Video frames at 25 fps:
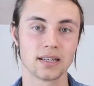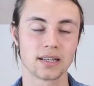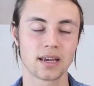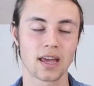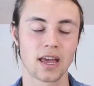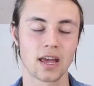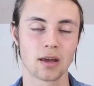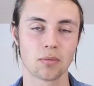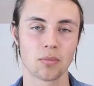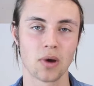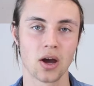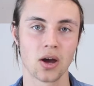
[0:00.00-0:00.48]
It
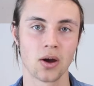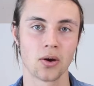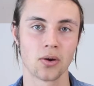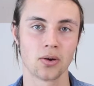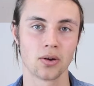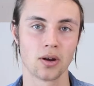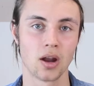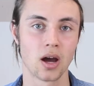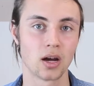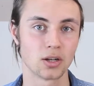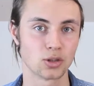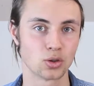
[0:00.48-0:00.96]
came
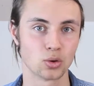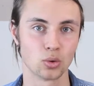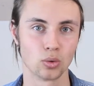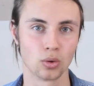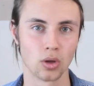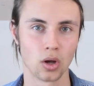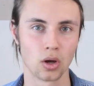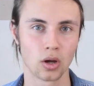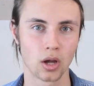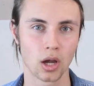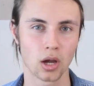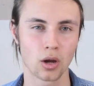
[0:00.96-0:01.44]
out not too
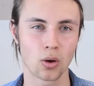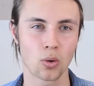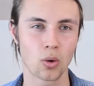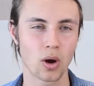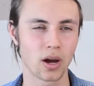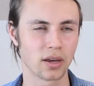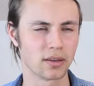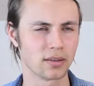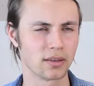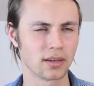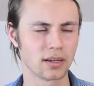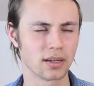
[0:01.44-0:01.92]
long ago,
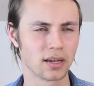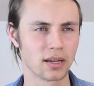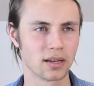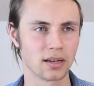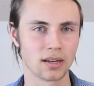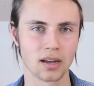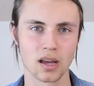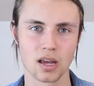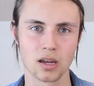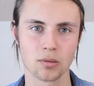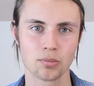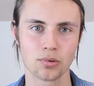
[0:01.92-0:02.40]
I think
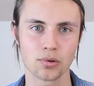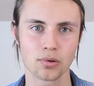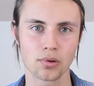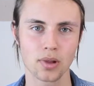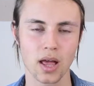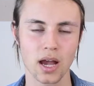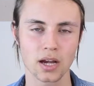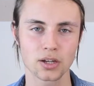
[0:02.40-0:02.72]
in April